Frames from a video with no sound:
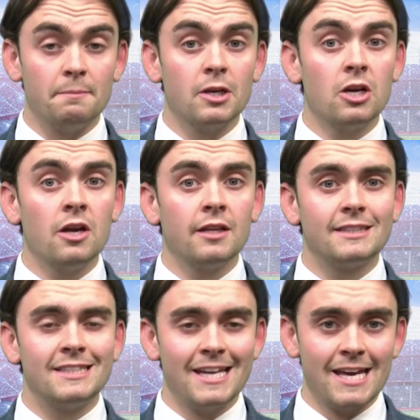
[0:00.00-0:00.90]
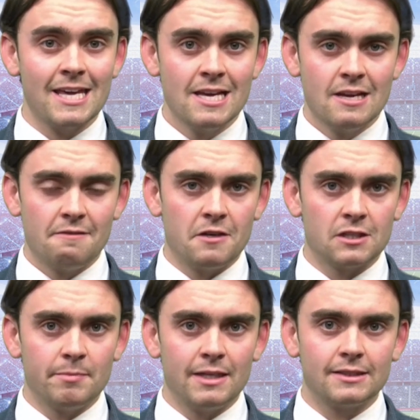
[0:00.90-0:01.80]
But earlier today,
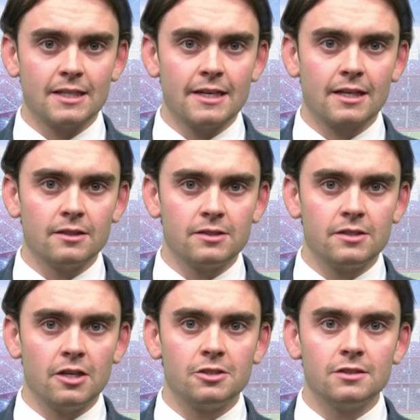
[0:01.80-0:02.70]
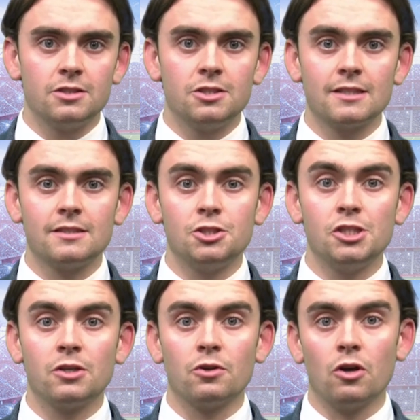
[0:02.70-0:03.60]
First Minister Nicola Sturgeon suggested she could